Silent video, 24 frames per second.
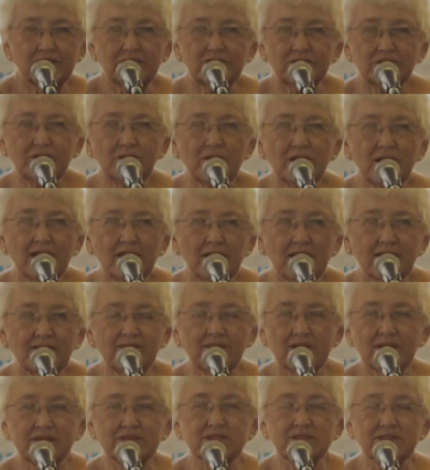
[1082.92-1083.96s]
to have
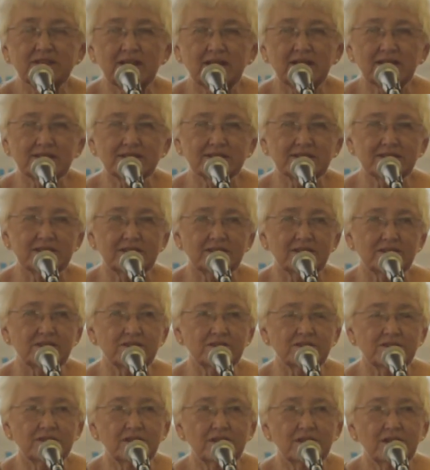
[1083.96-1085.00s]
our Scout Center.
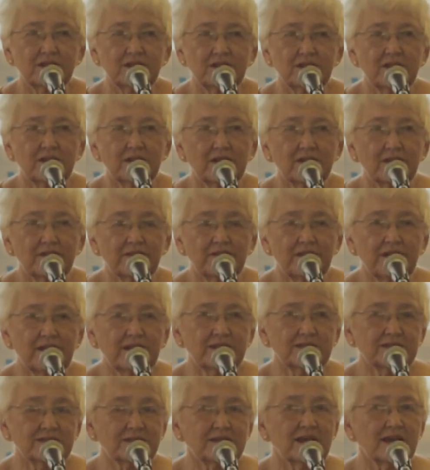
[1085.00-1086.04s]
The
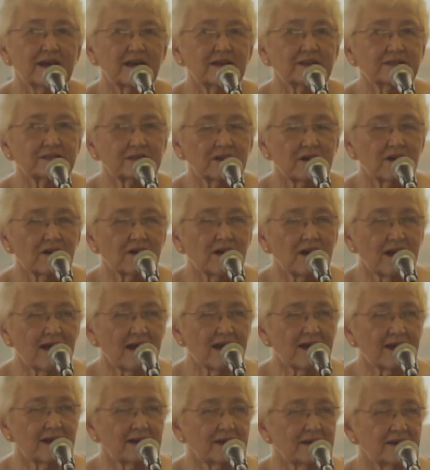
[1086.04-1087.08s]
Scouts are
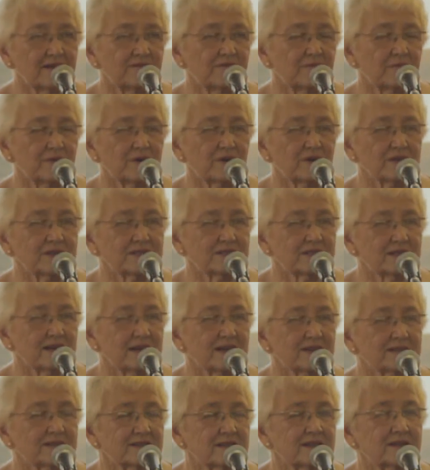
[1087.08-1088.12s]
active, Boy
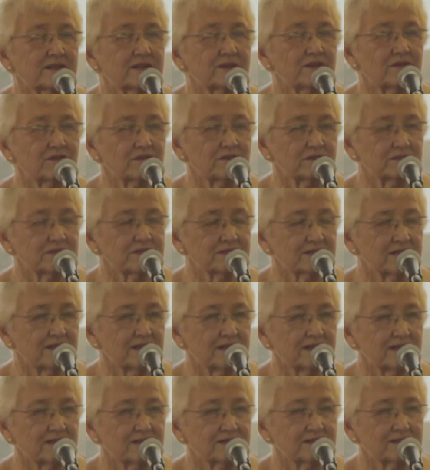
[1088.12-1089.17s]
Scouts and Girl
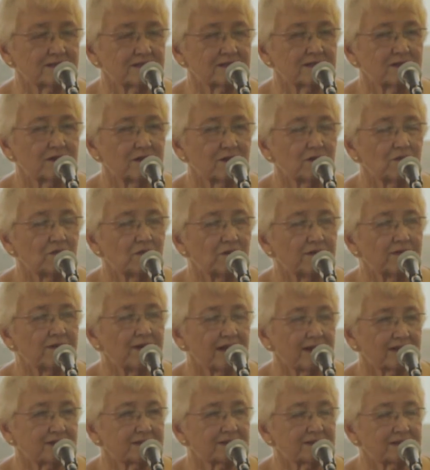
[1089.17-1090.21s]
Scouts. We've
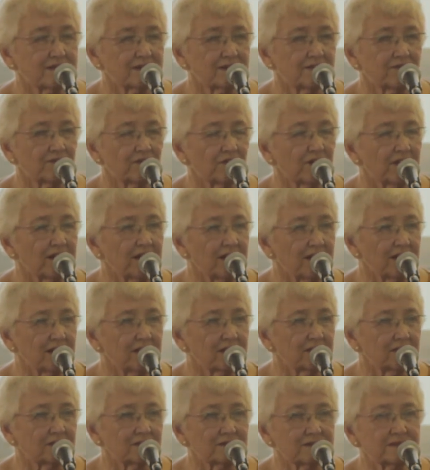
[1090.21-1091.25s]
had several
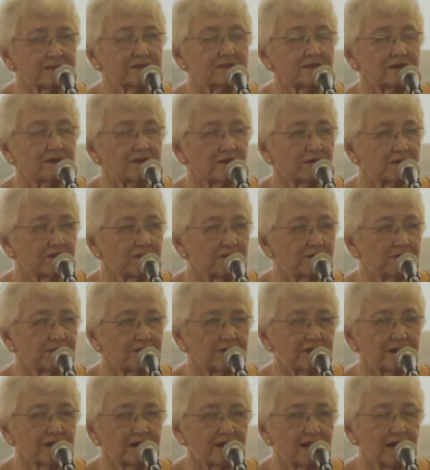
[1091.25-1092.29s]
Eagles
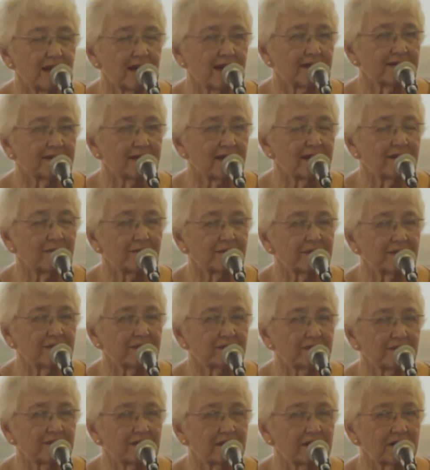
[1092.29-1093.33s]
earned at that
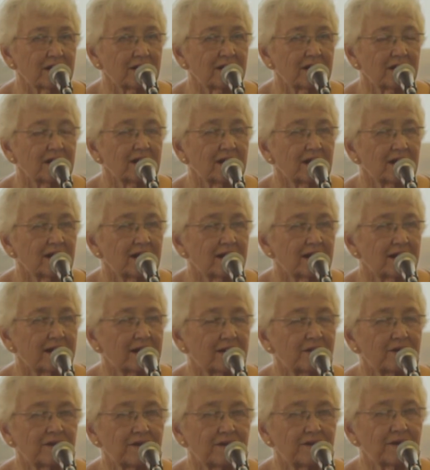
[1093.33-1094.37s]
building,
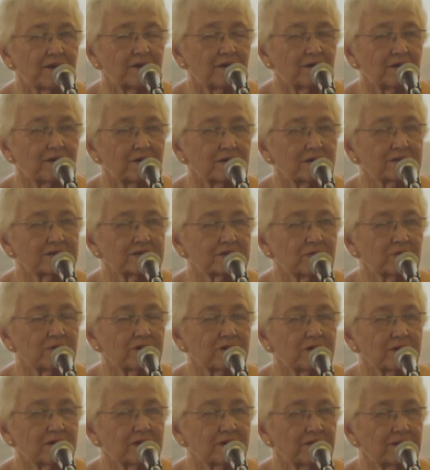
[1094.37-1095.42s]
and the girls
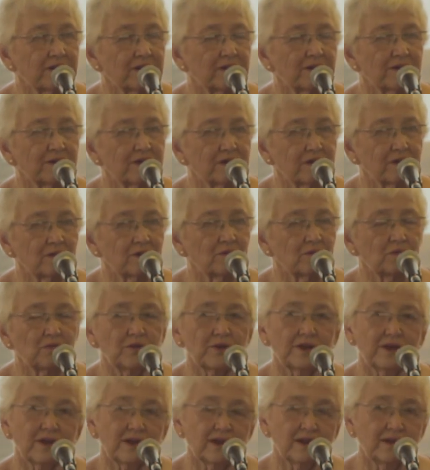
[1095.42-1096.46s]
work on their gold
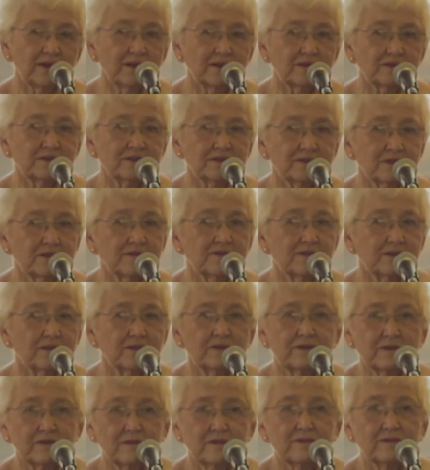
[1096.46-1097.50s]
and their silver
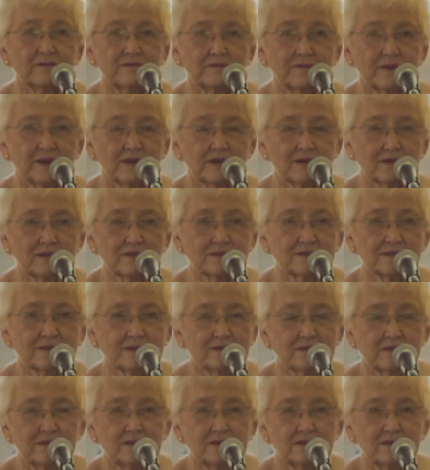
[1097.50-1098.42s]
medals.